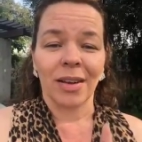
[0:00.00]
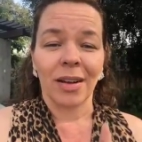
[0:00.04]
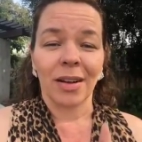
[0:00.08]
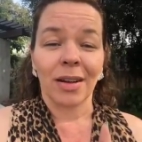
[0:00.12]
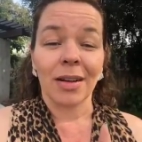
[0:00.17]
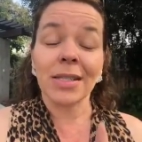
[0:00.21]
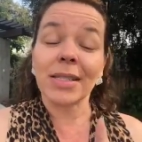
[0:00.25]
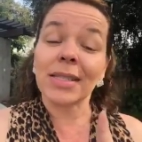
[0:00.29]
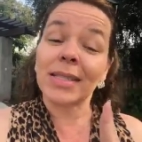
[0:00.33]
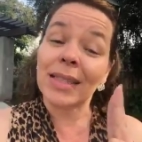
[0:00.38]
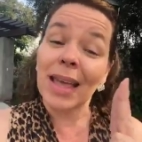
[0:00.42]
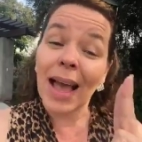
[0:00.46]

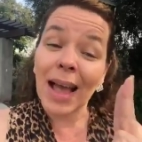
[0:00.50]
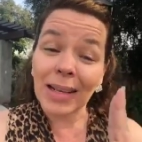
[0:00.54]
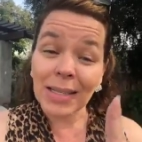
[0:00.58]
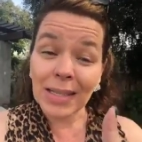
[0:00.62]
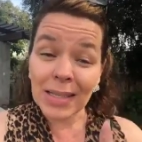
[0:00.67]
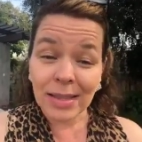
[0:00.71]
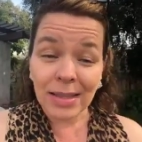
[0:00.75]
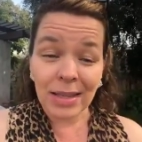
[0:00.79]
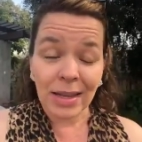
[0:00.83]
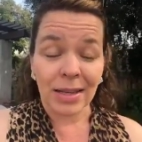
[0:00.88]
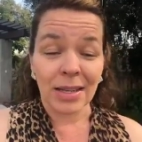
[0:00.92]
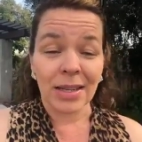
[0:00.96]
because
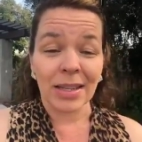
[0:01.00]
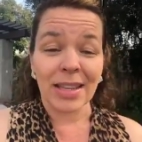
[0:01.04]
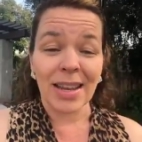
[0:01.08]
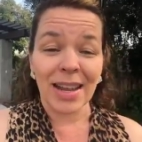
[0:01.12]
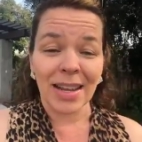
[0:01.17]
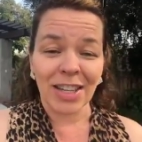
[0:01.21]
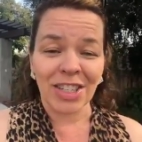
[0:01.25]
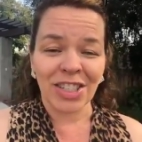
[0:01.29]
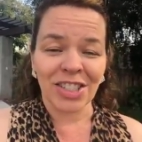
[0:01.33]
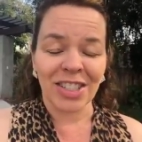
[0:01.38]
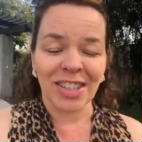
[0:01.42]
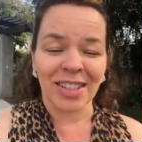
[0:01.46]
that's the
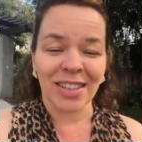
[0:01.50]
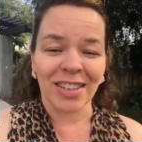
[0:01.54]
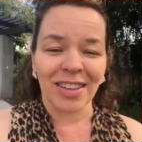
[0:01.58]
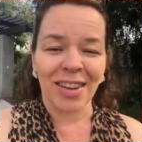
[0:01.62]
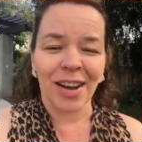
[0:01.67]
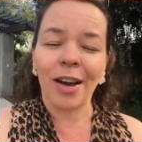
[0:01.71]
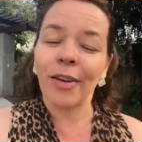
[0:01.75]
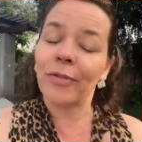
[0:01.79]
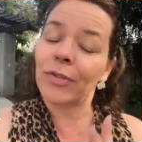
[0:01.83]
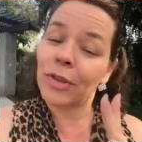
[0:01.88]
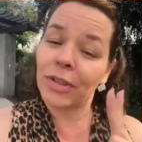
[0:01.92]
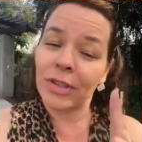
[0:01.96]
connection
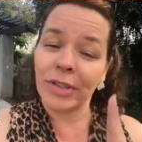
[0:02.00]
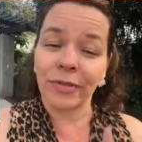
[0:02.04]
of the